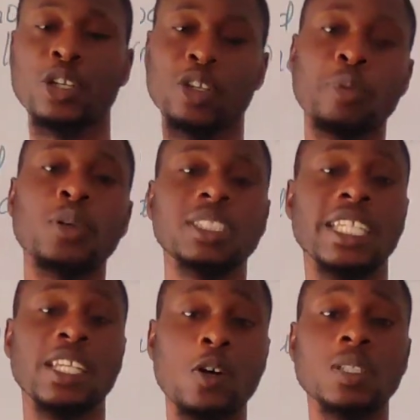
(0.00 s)
you brought
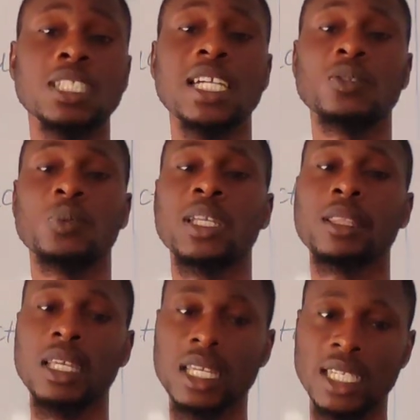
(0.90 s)
in contact with
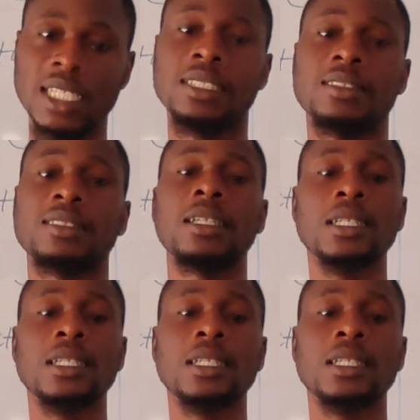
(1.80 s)
it.